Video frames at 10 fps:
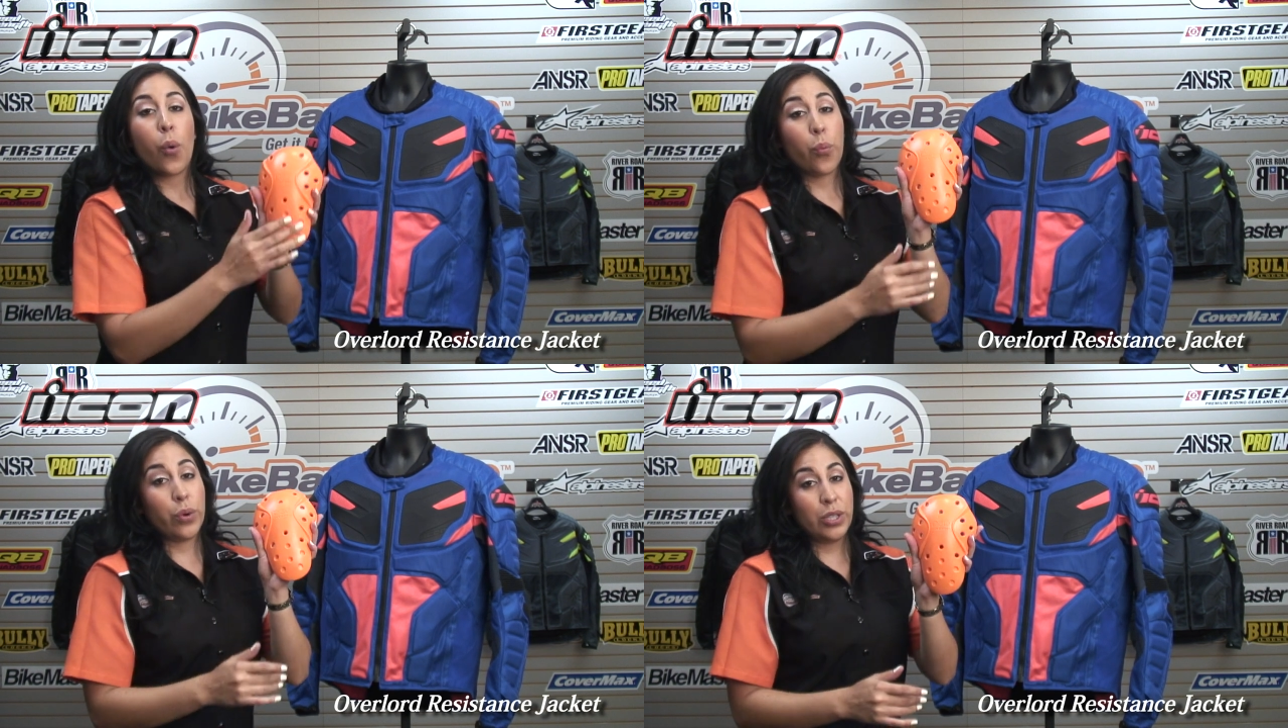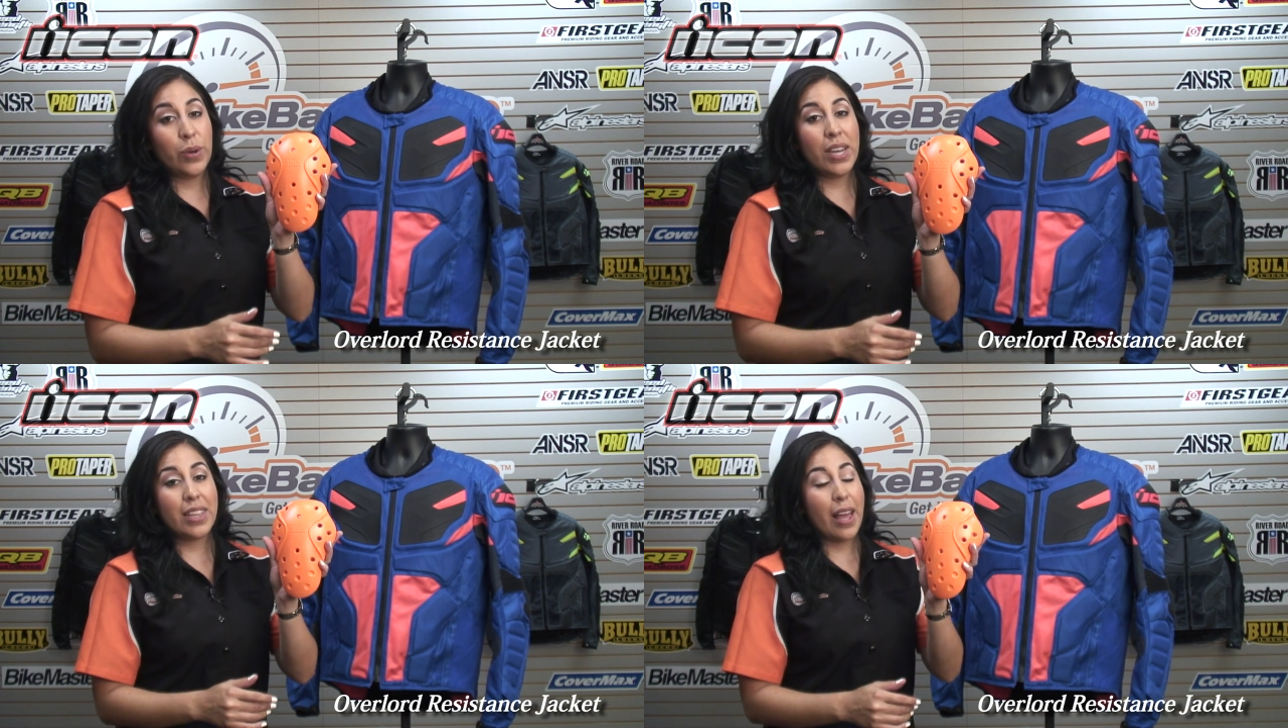when
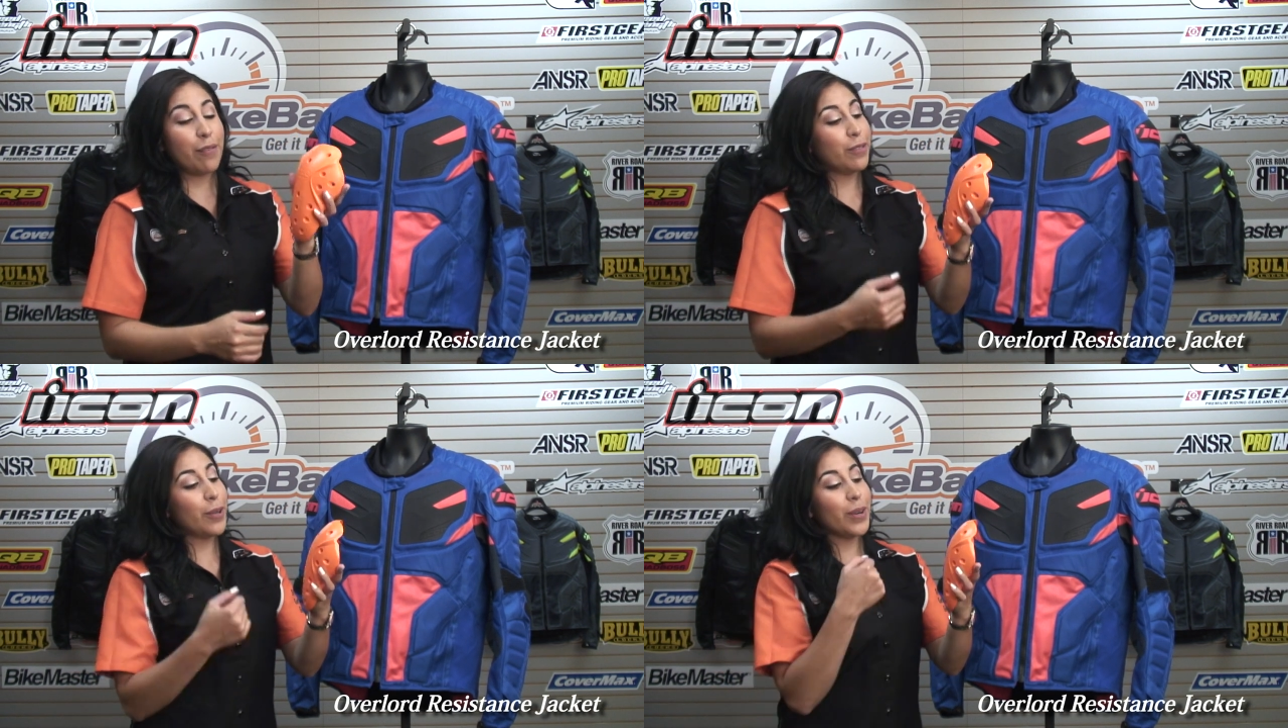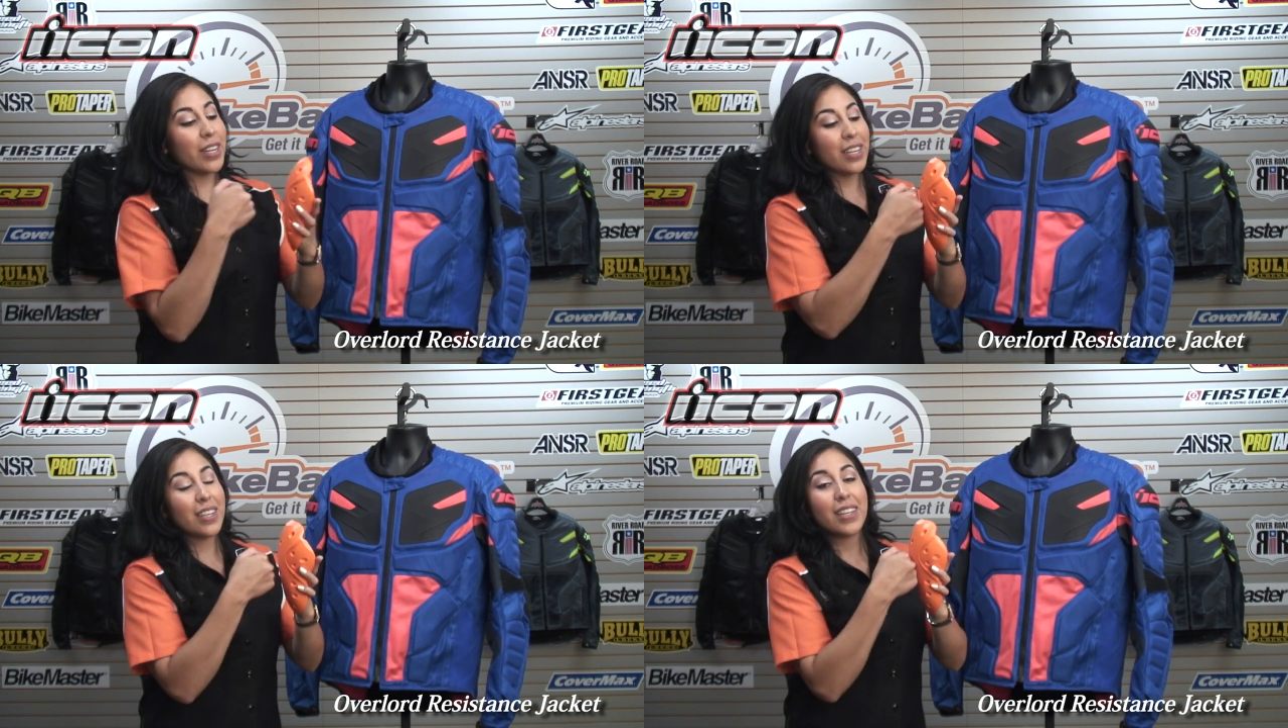you hit that
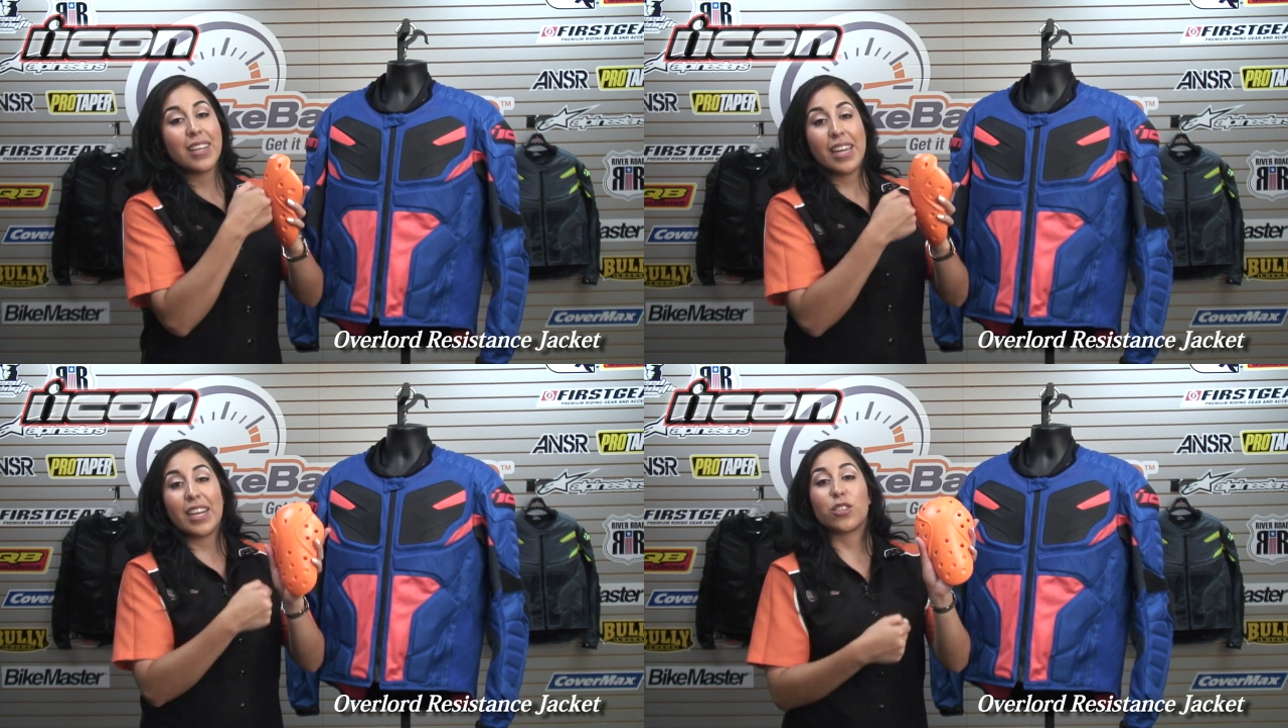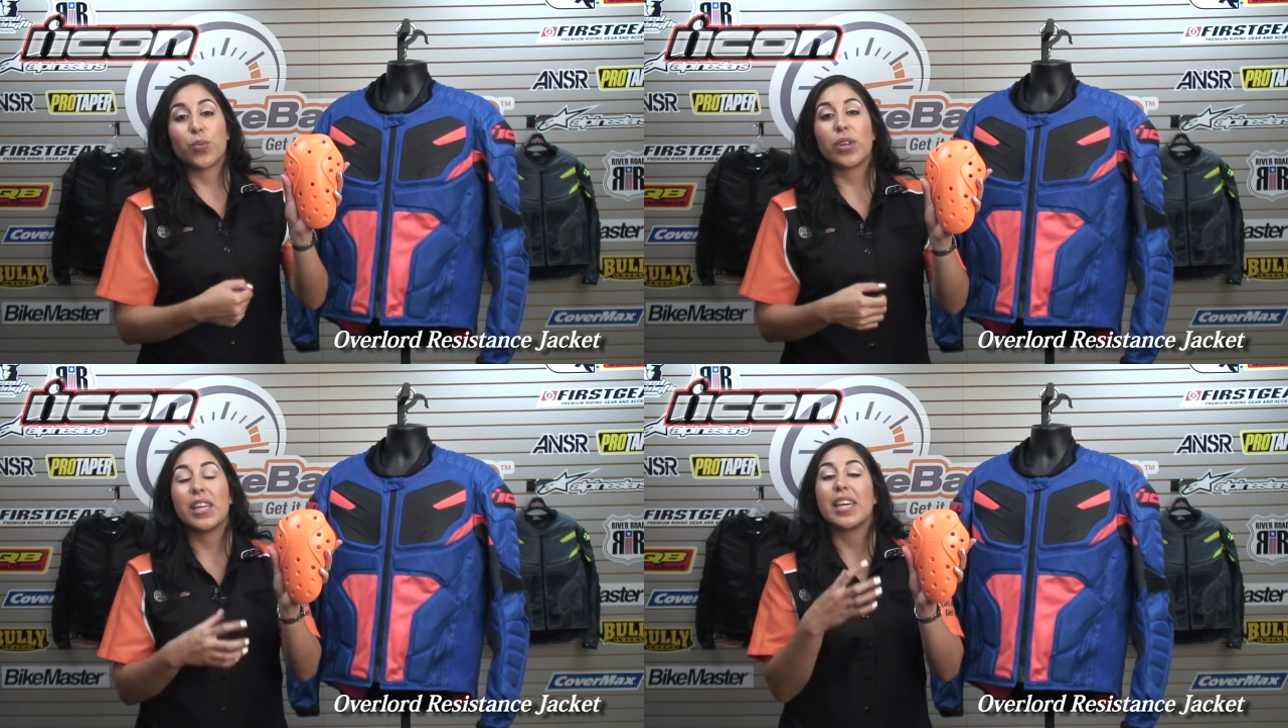floor, it's
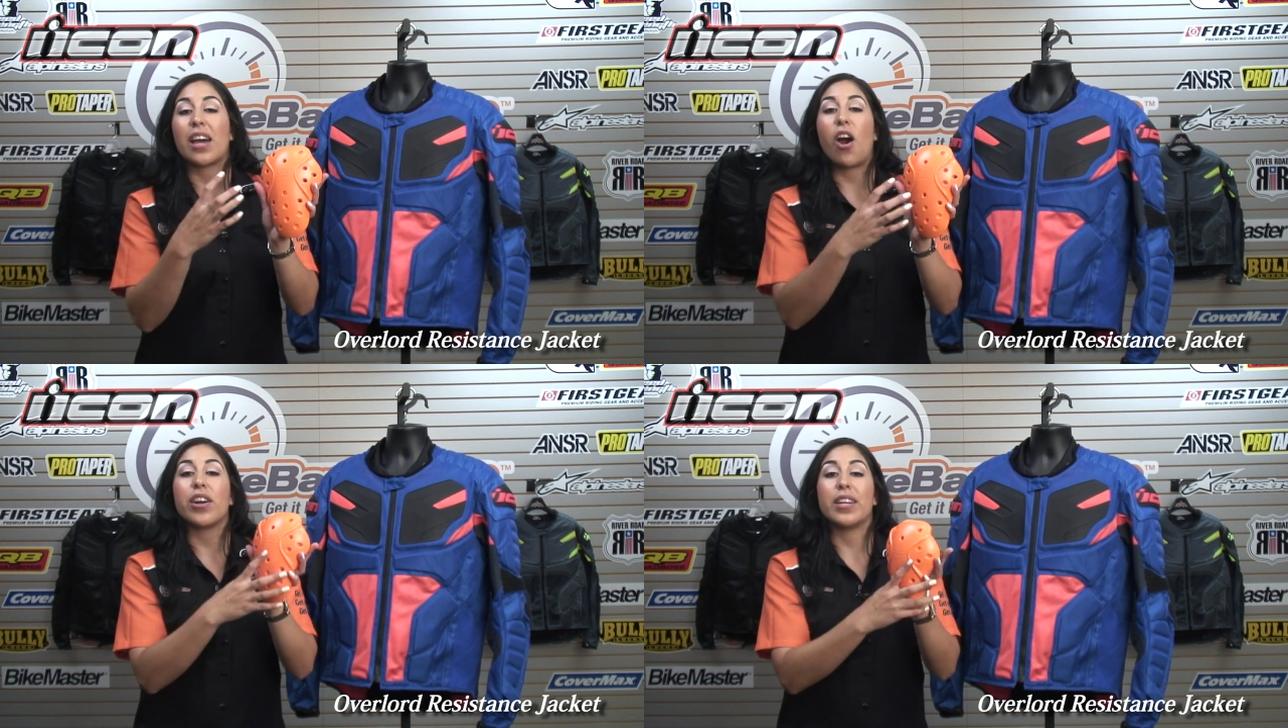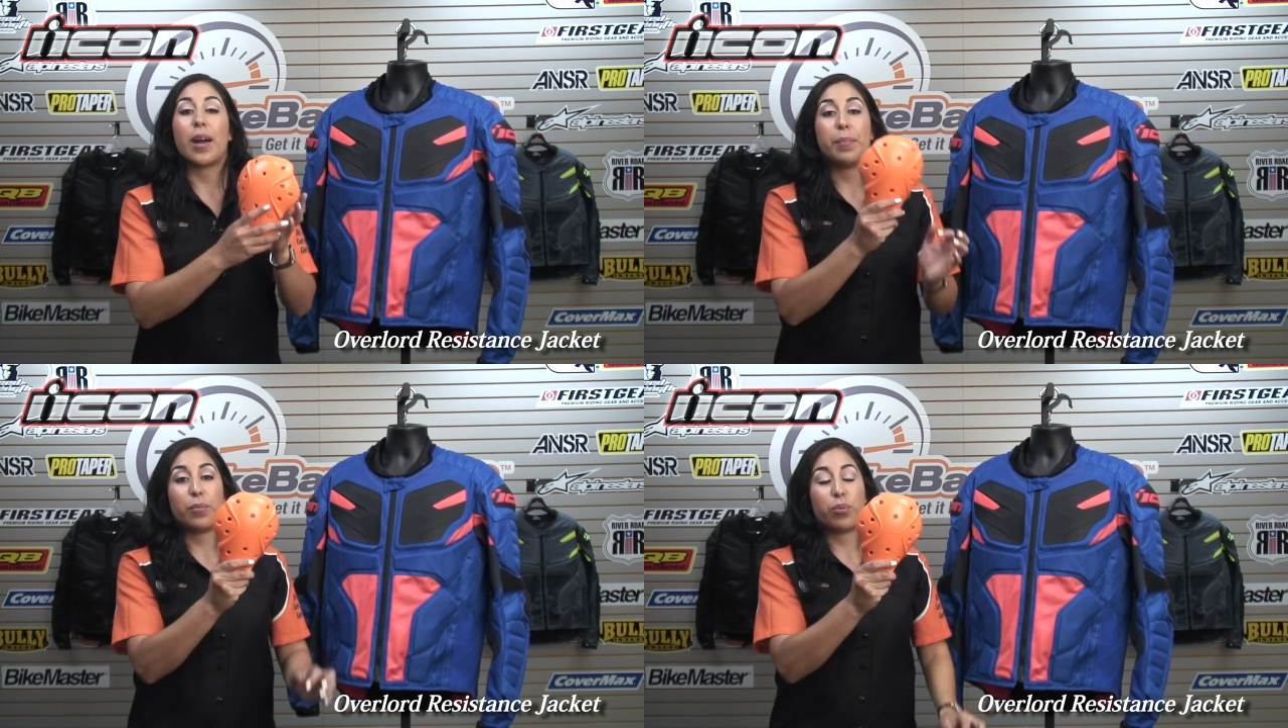really gonna harden
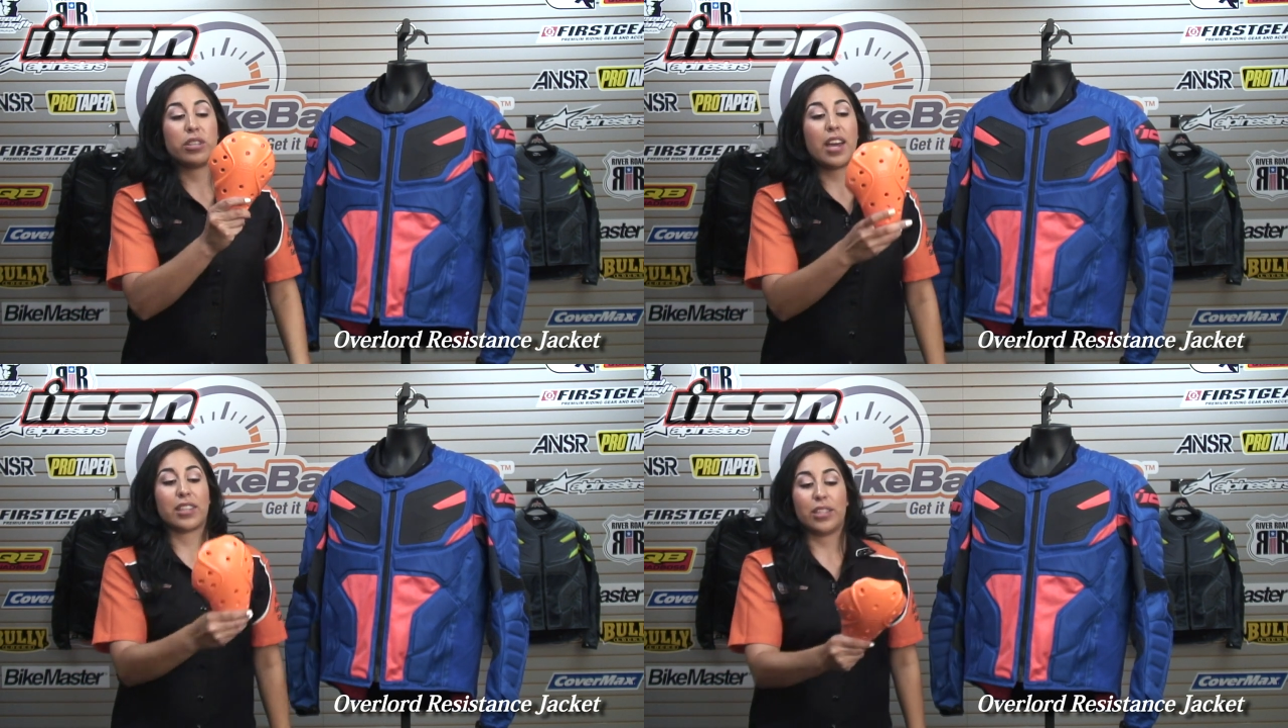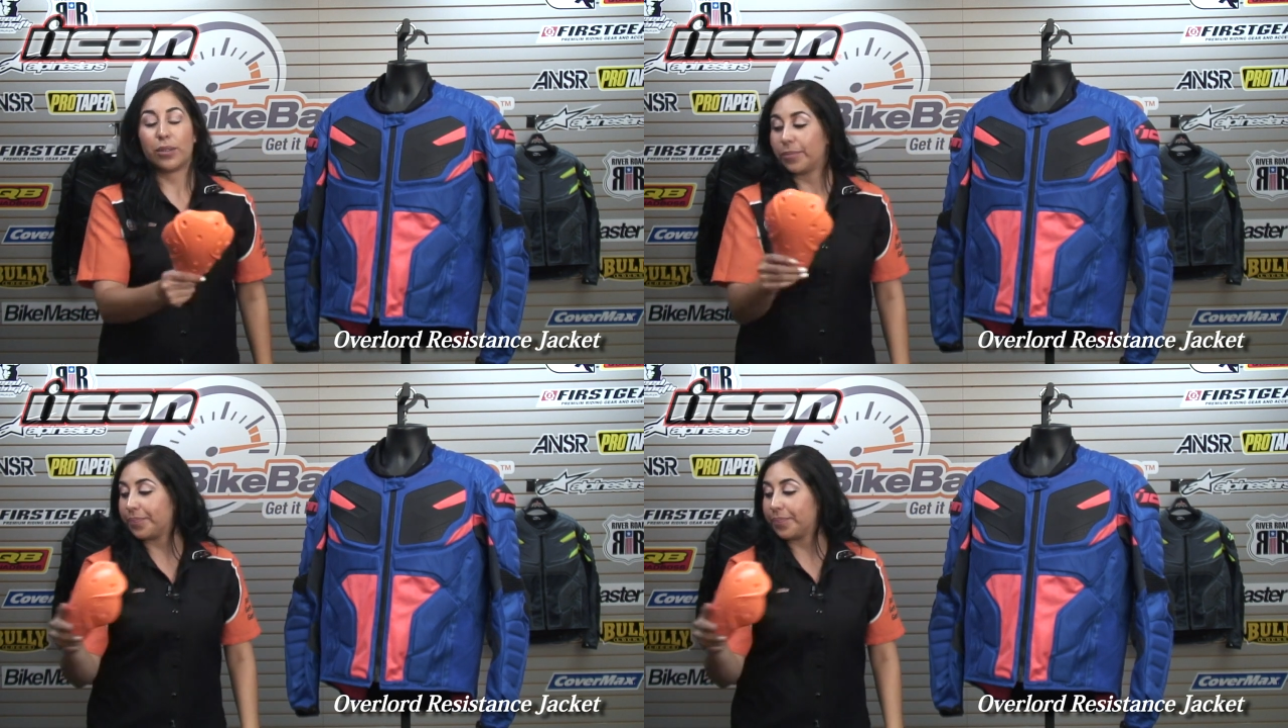up and protect you.